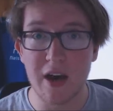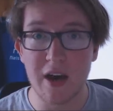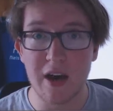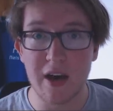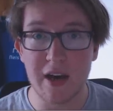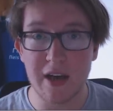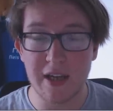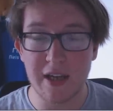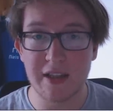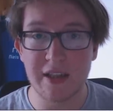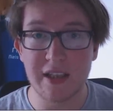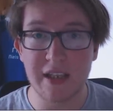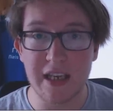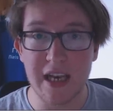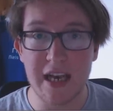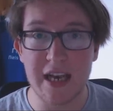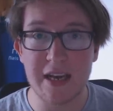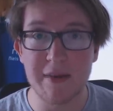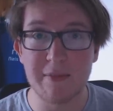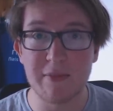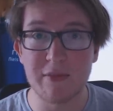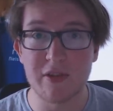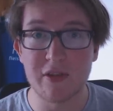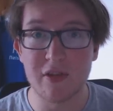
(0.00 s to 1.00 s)
in the
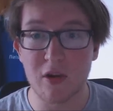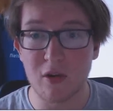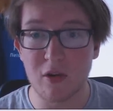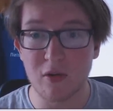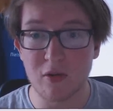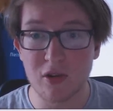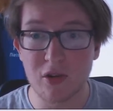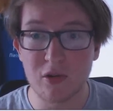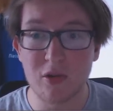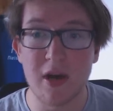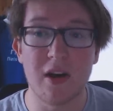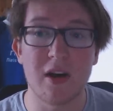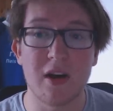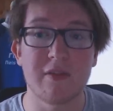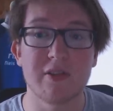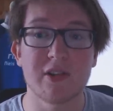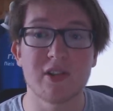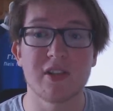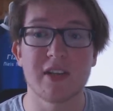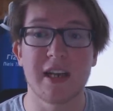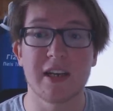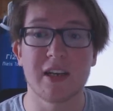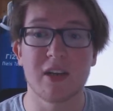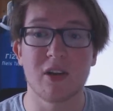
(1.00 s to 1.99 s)
game. So do head over
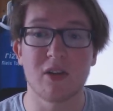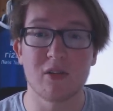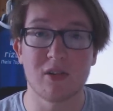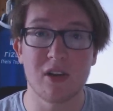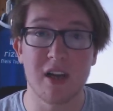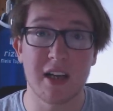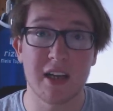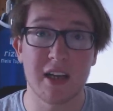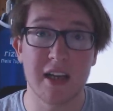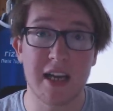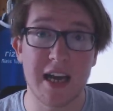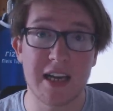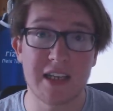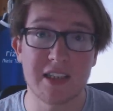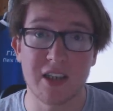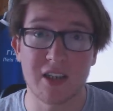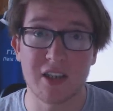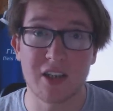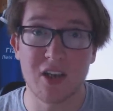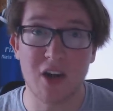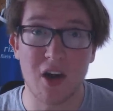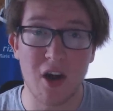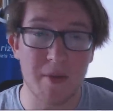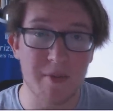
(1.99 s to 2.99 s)
to
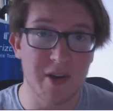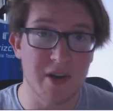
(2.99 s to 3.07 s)
netcodeguides.com.